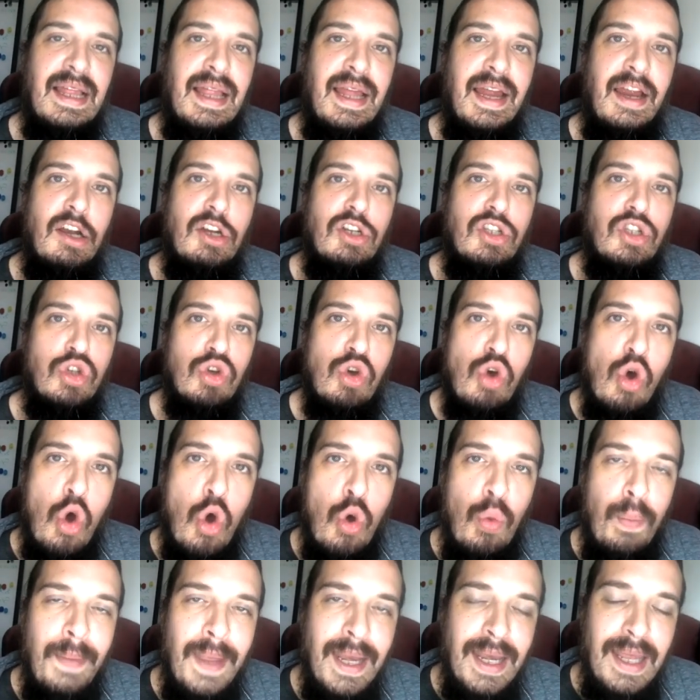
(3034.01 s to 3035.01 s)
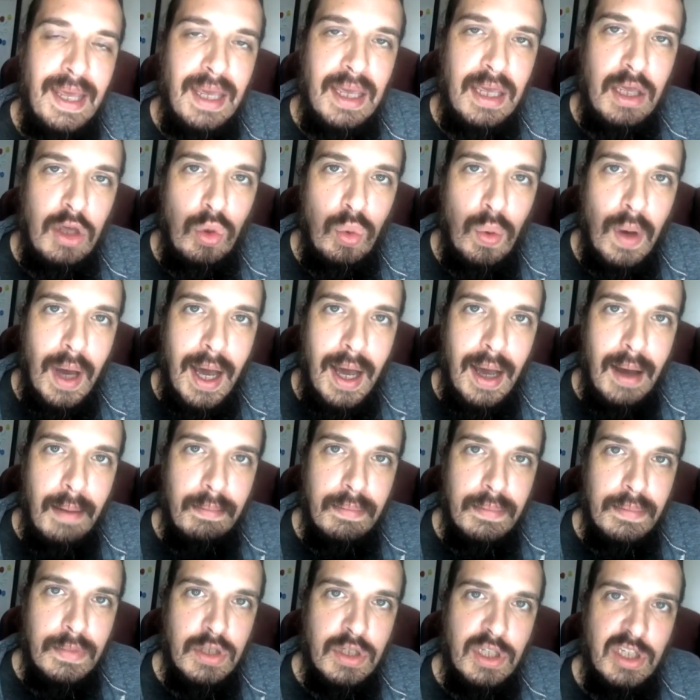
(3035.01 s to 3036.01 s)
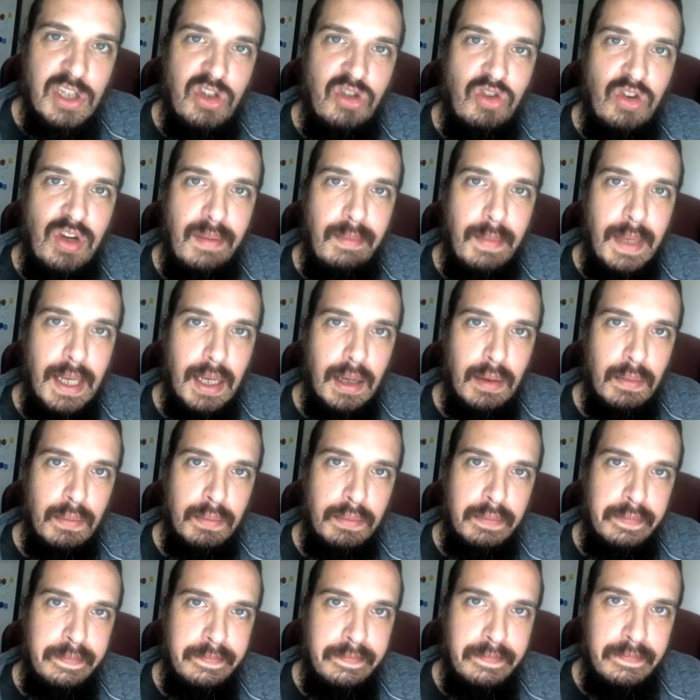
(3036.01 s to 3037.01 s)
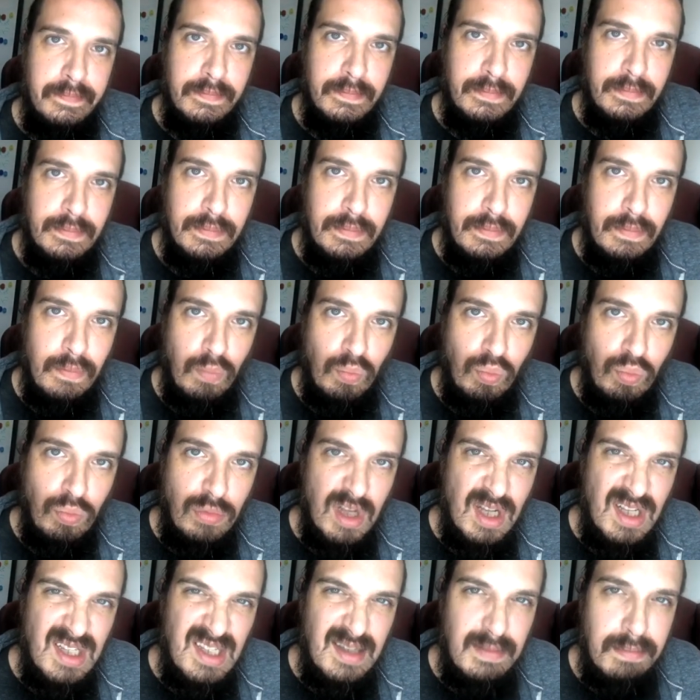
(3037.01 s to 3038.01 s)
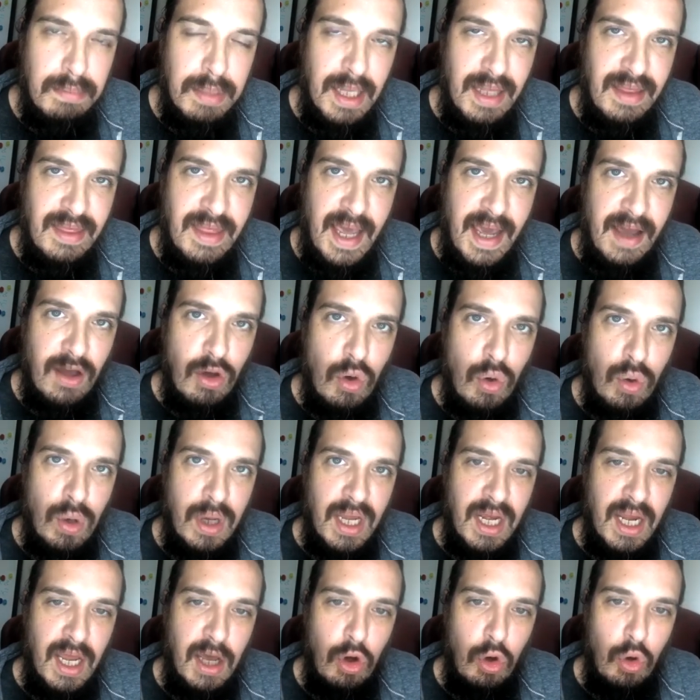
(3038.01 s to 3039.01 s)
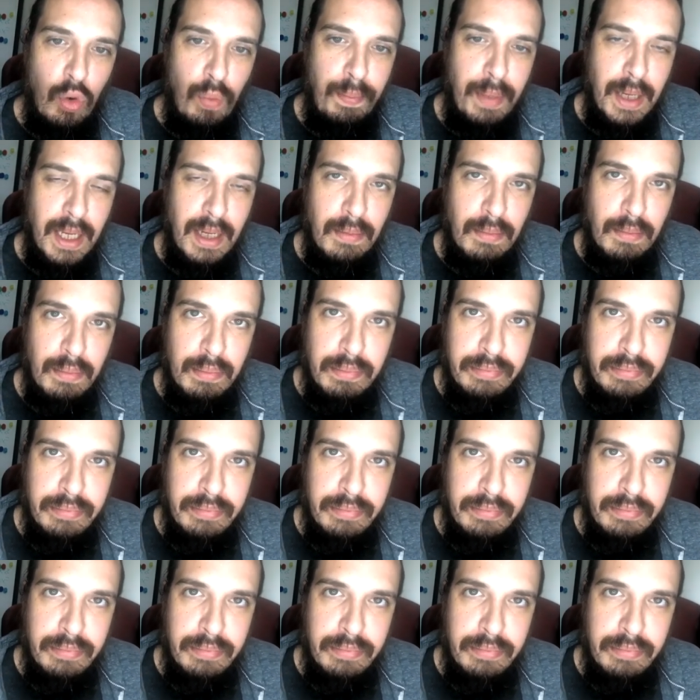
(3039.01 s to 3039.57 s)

Clair to opening you up to dreaming. Split that coconut open.